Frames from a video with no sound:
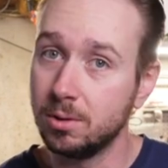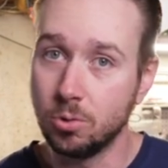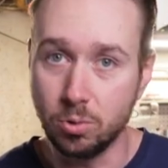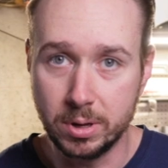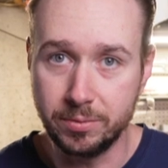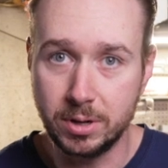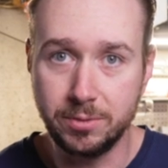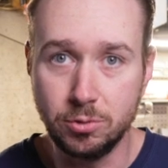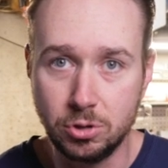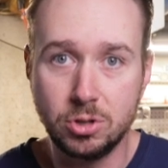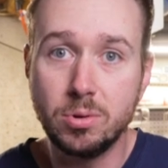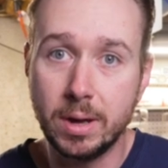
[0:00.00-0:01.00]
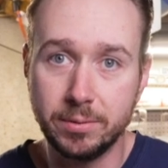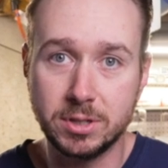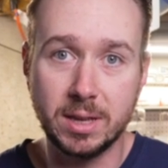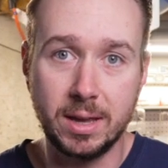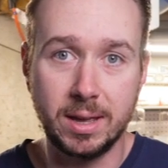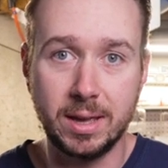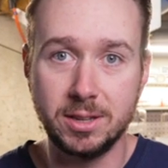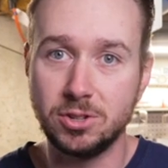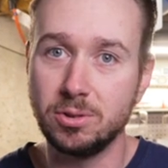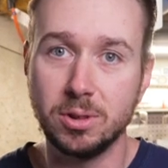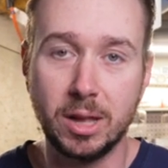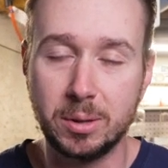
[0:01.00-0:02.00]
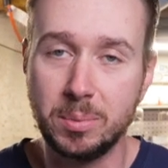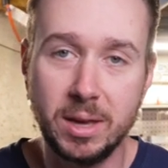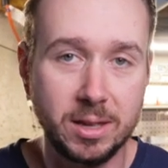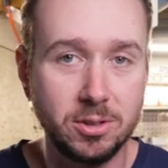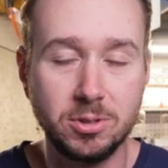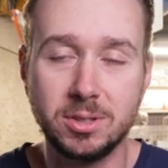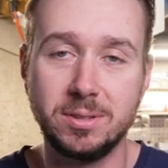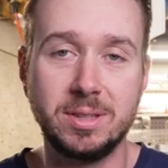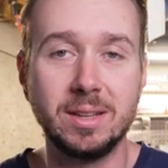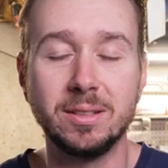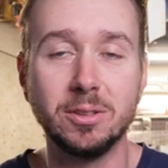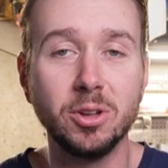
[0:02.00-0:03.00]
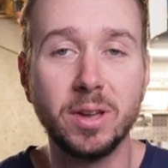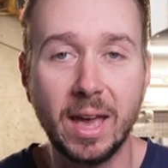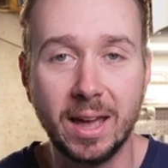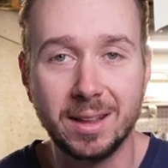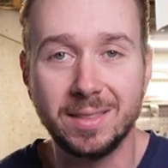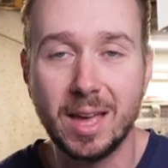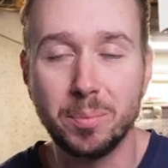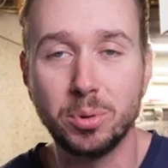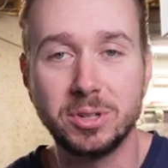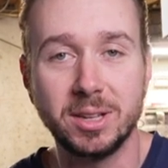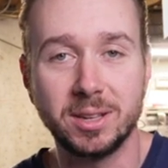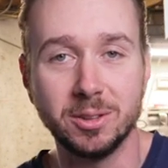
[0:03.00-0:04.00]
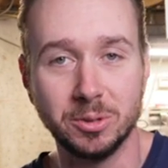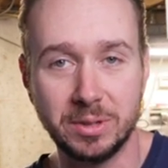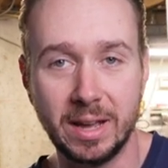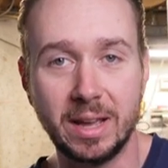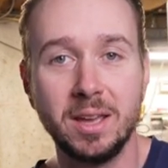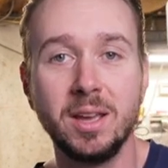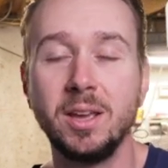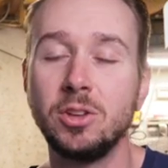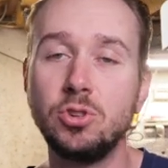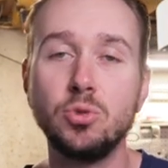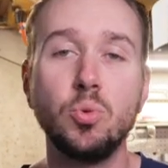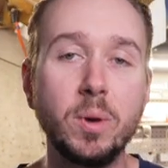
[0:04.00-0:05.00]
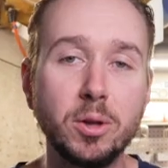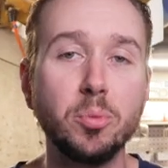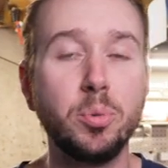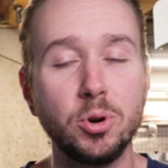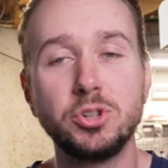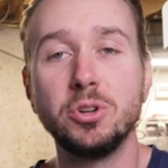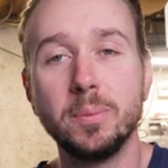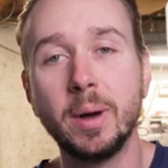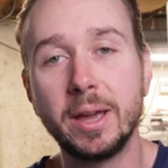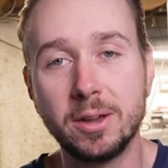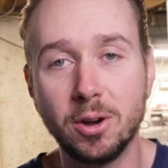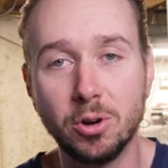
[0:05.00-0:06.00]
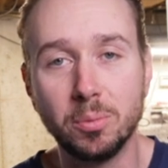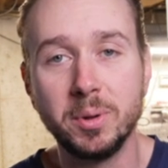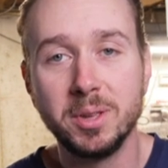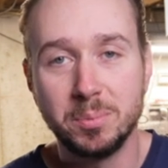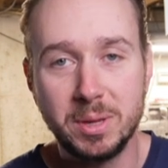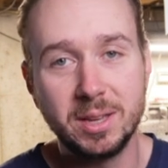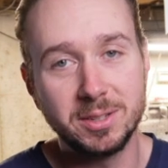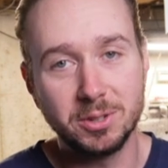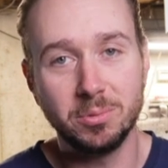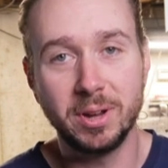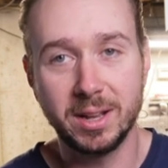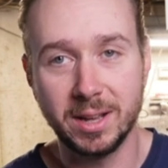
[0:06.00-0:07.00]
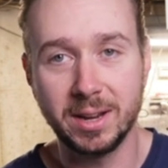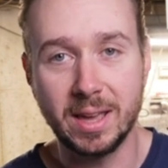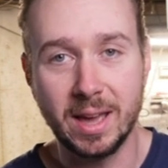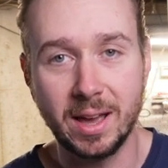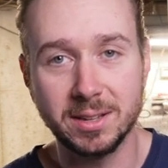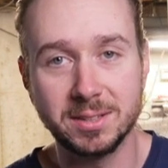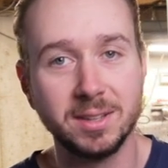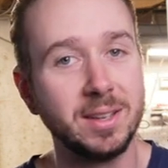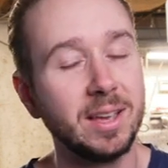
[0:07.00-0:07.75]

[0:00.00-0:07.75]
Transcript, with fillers: or even if you do have a sight gauge and you're like me and you just didn't look at it that particular day, you will push your bike home because it ran out of gas.